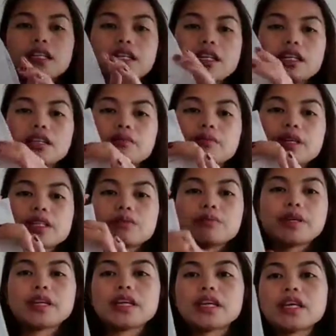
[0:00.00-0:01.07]
then it must
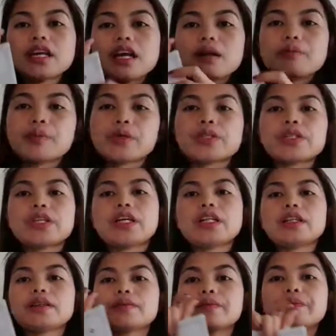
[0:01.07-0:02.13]
be
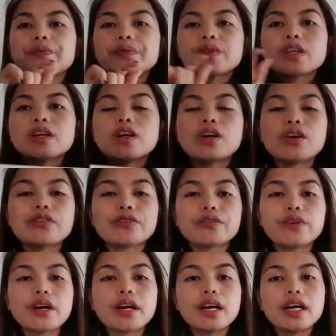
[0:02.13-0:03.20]
apostilled of
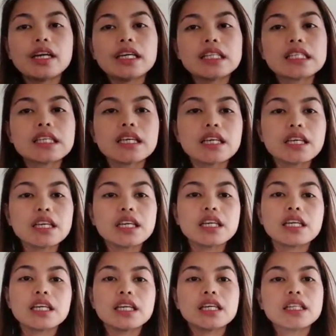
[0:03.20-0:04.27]
it's
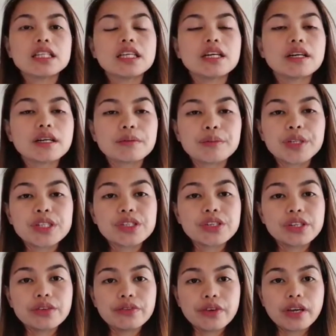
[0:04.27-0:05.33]
the birth
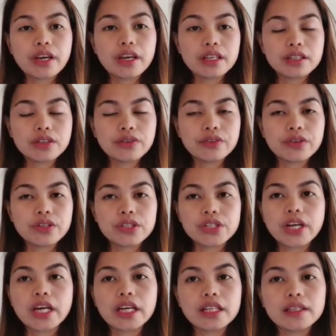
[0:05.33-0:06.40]
certificate of your
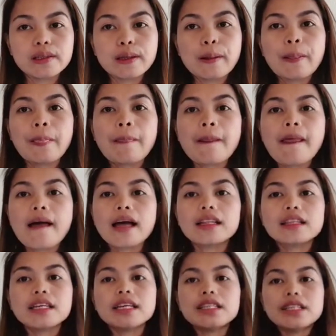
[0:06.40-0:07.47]
child.
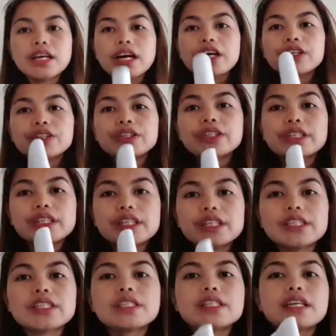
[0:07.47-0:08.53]
And then the other
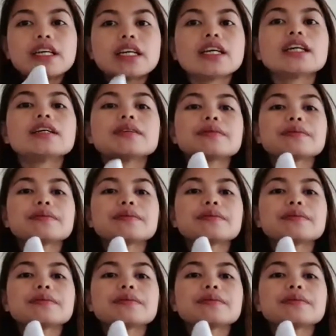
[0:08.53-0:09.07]
is the